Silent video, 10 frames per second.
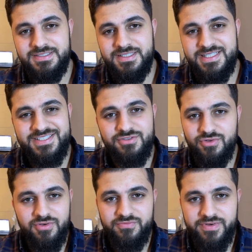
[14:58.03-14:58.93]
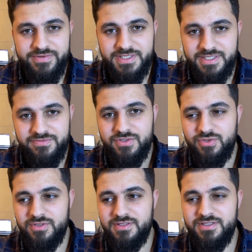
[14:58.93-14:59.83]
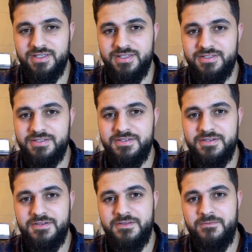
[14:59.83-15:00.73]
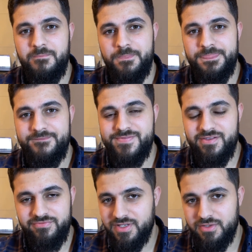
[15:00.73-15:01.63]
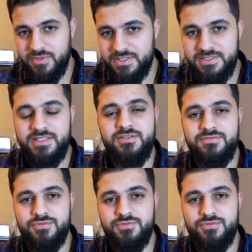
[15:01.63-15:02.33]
It's not very difficult to to follow a set of